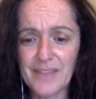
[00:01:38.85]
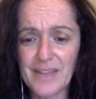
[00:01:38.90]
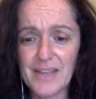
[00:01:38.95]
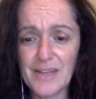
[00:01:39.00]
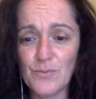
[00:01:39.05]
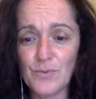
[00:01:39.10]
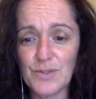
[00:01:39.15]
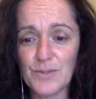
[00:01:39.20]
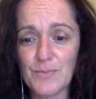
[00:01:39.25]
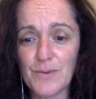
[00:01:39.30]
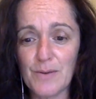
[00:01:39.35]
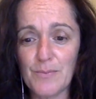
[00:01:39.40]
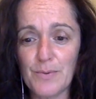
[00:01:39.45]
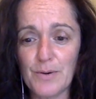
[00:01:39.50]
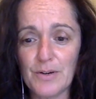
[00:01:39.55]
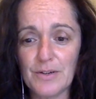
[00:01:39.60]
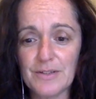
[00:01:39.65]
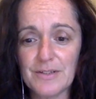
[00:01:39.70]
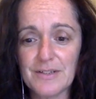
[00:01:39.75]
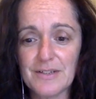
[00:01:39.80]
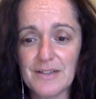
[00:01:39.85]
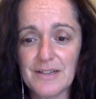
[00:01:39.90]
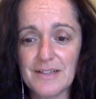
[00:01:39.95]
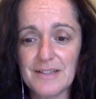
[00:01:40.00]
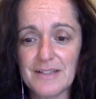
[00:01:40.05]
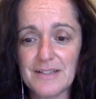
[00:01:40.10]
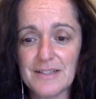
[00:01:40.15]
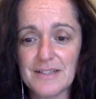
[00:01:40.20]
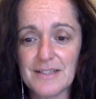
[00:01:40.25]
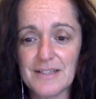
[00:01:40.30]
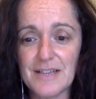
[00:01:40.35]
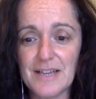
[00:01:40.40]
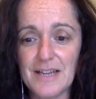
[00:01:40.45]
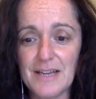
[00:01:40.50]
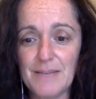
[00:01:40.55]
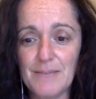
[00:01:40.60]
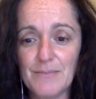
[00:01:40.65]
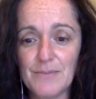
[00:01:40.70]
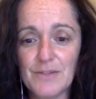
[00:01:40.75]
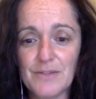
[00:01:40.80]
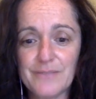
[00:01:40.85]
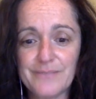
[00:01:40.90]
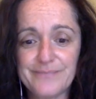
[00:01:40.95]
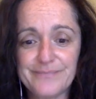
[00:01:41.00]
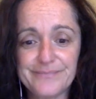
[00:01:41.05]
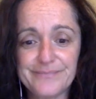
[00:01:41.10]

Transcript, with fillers: He was my boss and seemed